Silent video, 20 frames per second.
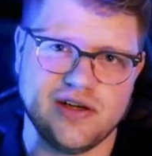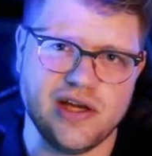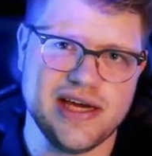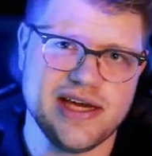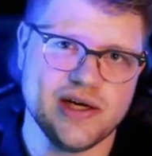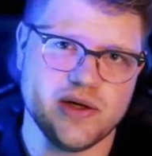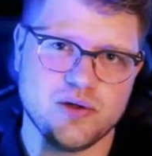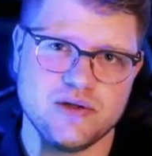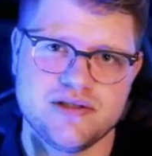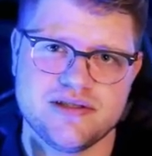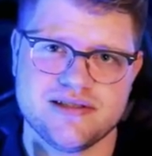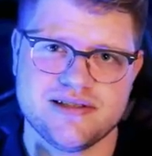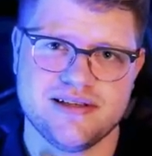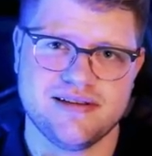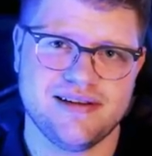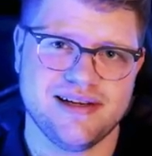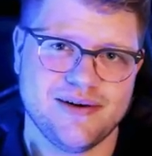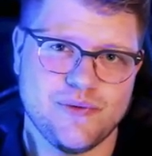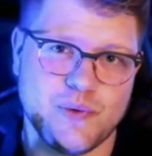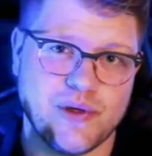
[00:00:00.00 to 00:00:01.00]

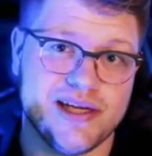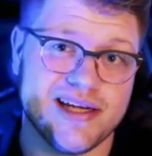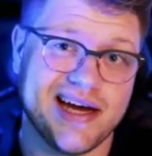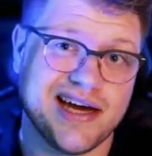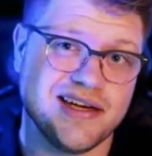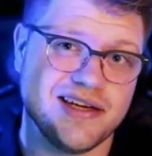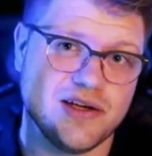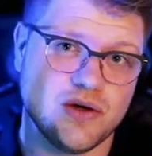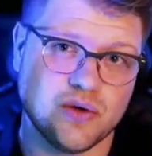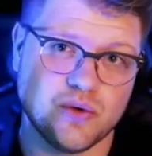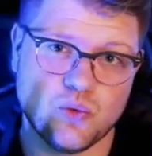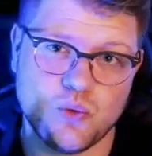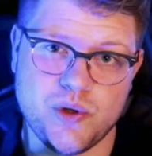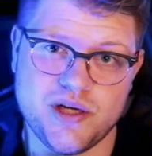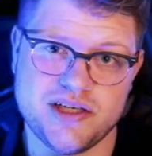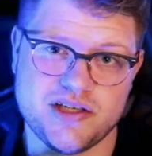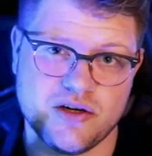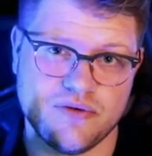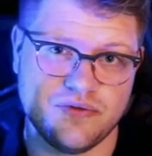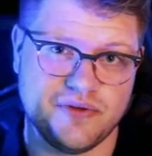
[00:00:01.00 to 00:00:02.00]
layouts regarding on
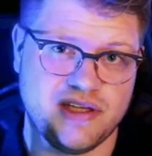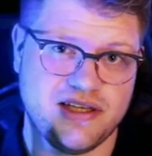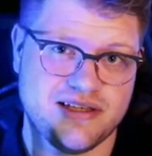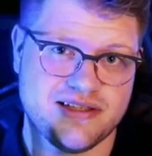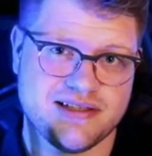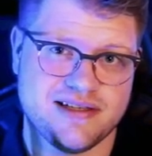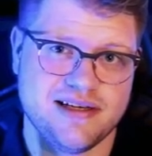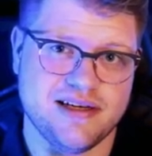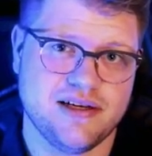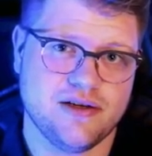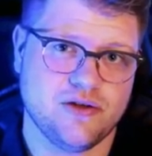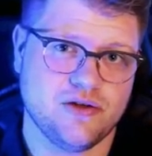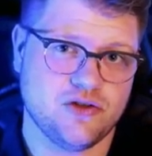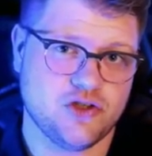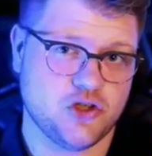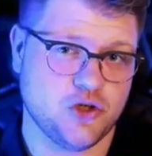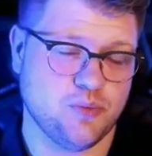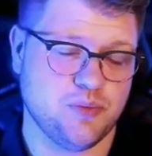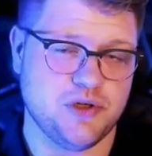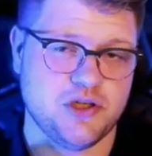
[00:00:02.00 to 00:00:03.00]
which of these
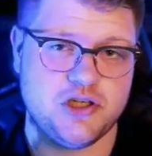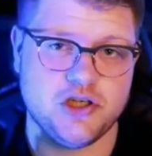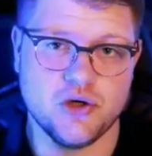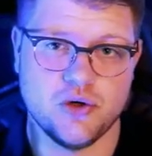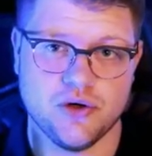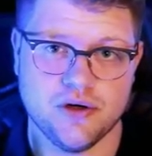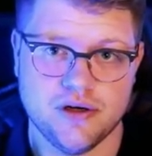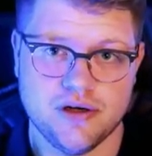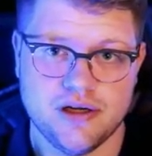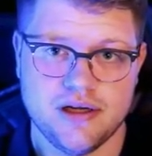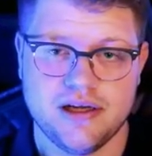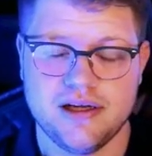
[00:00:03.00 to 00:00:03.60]
should be shown.